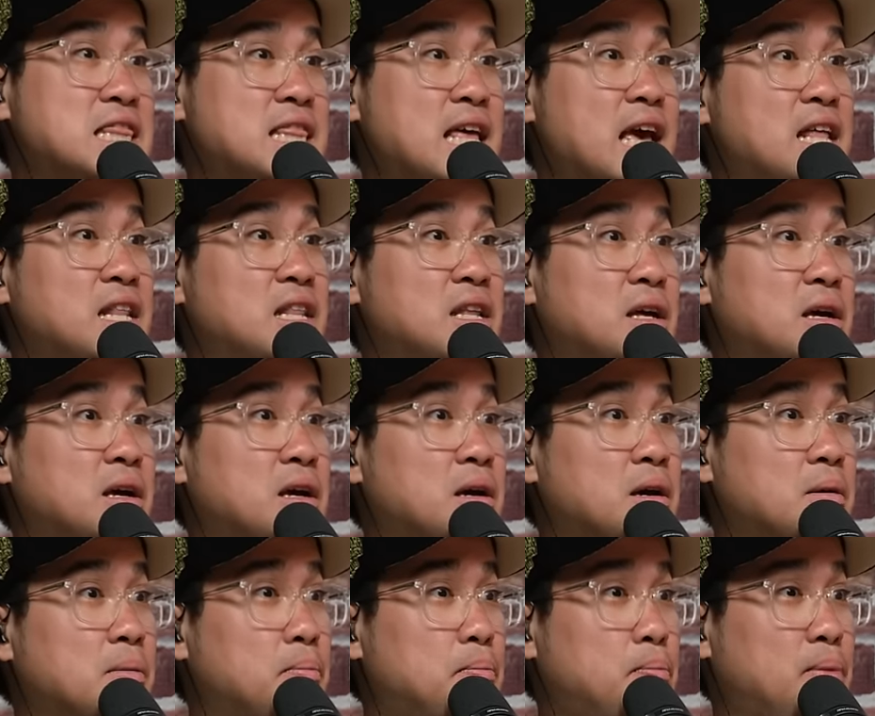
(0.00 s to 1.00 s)
Then
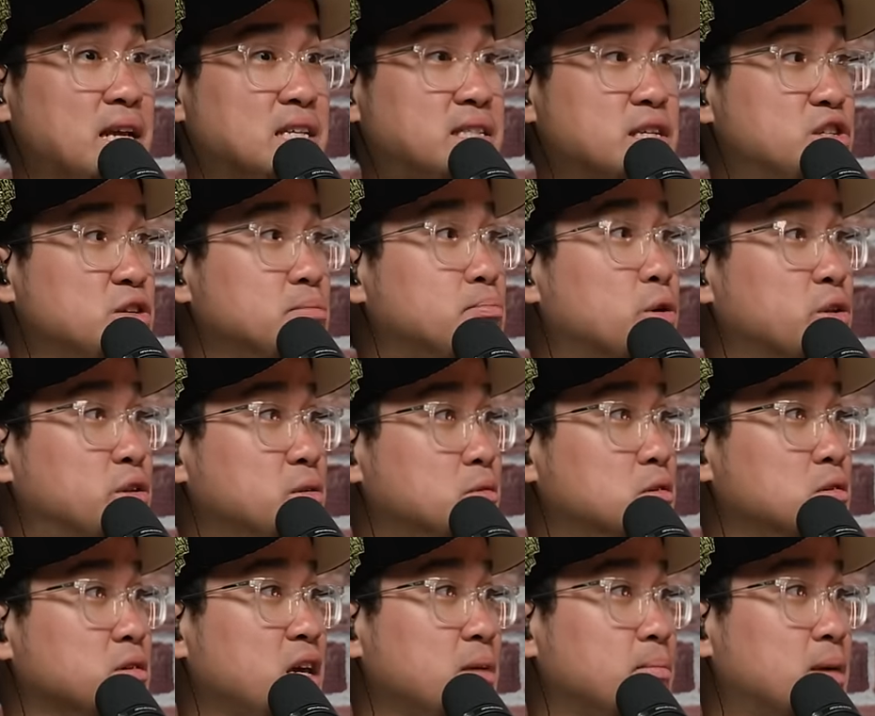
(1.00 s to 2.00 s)
the PlayStation
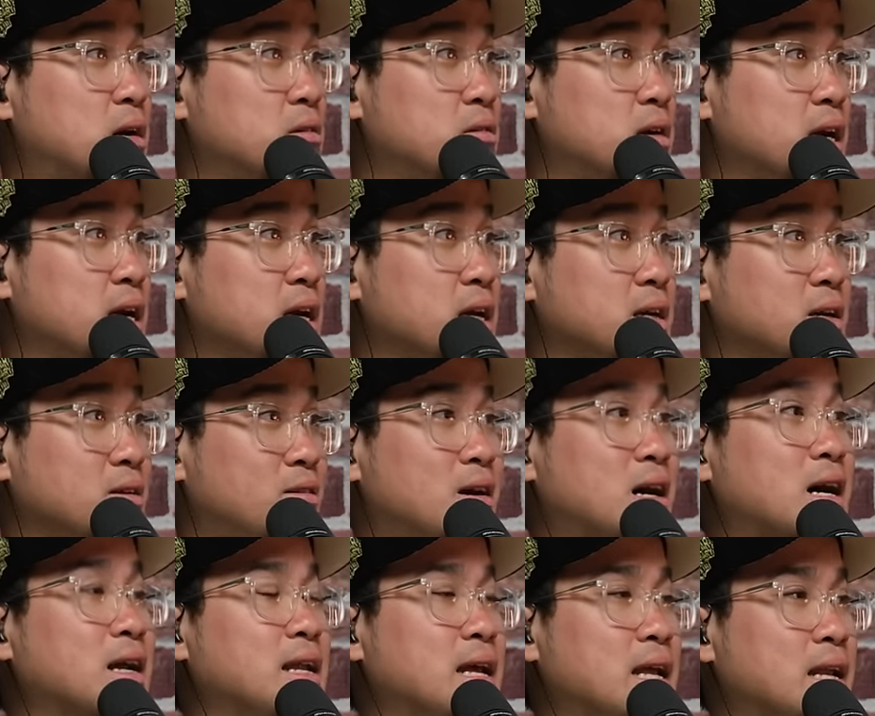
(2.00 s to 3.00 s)
Portable came out, right? Mm.
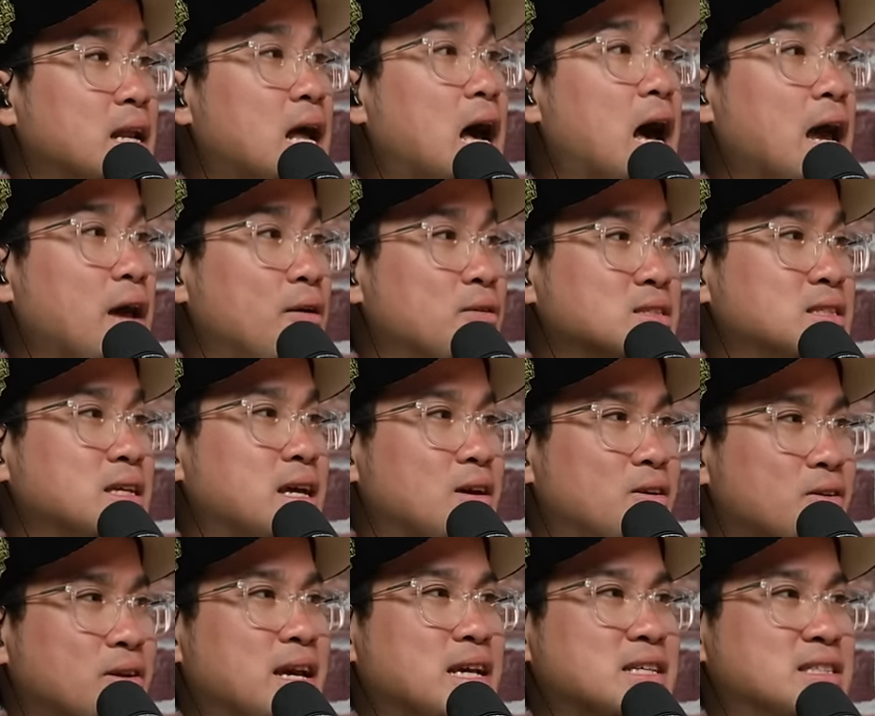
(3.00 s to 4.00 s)
Wow, then I was
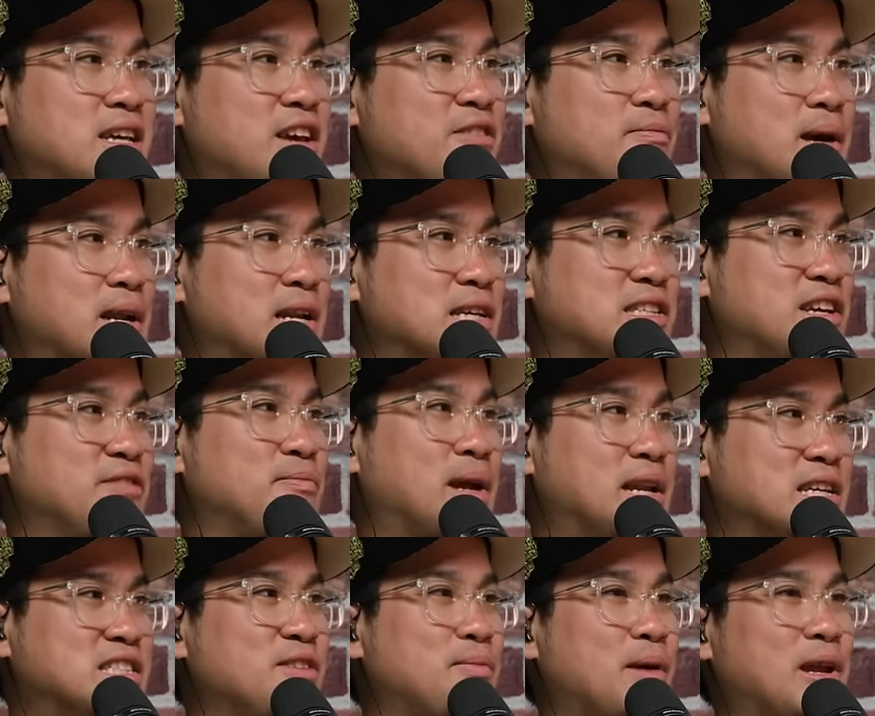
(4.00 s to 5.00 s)
like, okay, yeah. save money, save
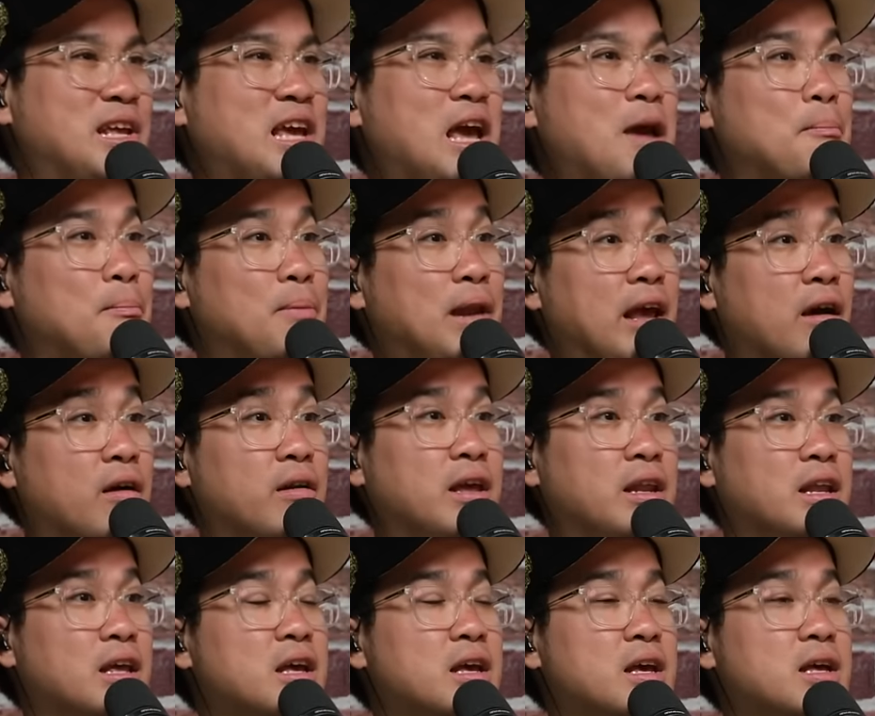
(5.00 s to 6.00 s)
money, save money, and play on
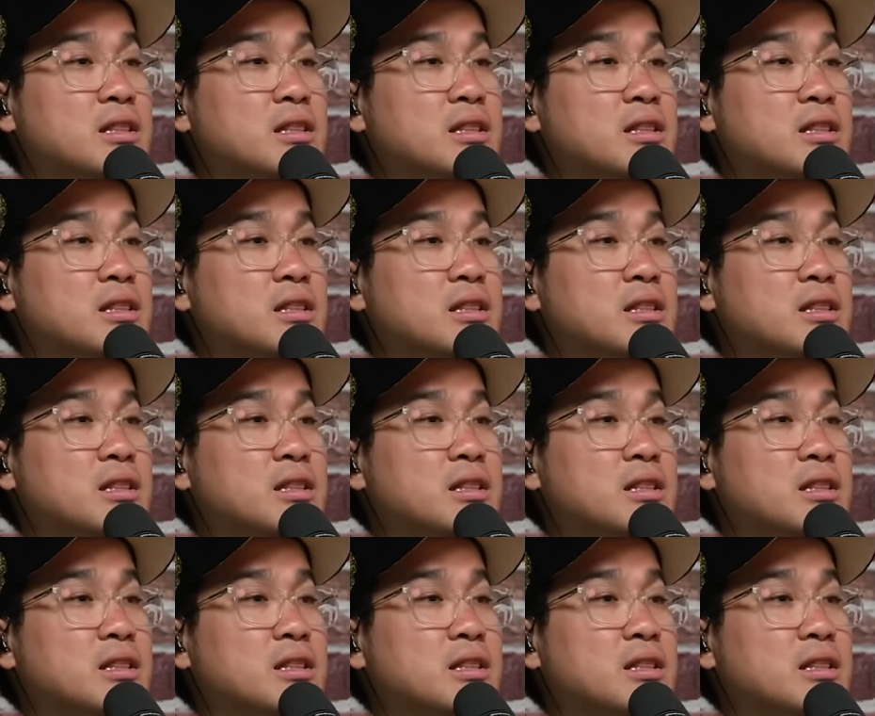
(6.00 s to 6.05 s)
it.